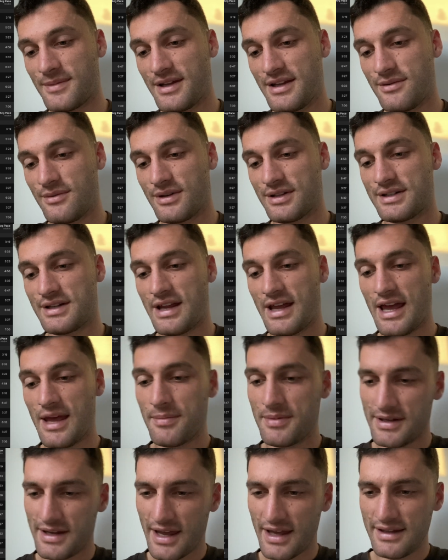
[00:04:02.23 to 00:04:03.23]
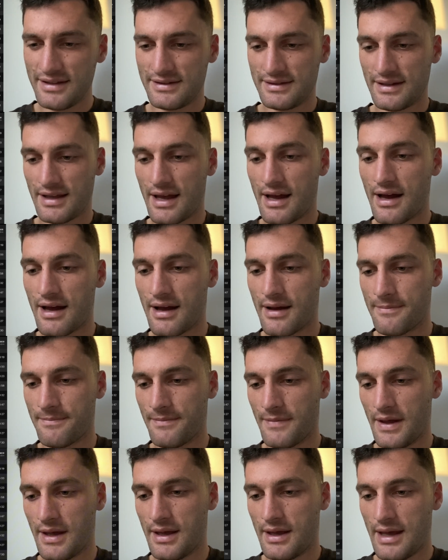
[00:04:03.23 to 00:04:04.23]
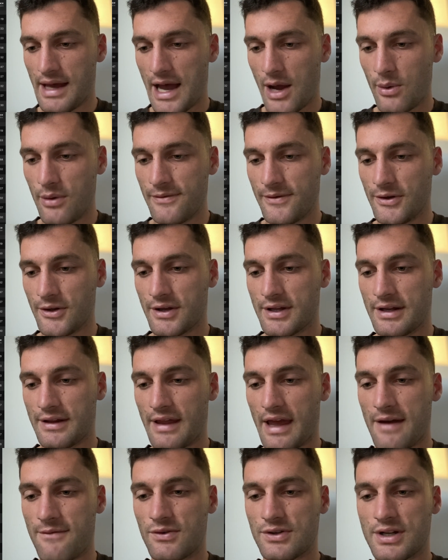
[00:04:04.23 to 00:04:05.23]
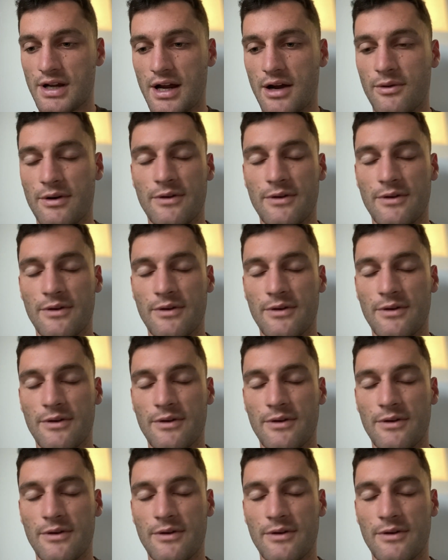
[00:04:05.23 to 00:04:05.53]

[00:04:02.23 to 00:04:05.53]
which happy days. However, looking at the average heart rate of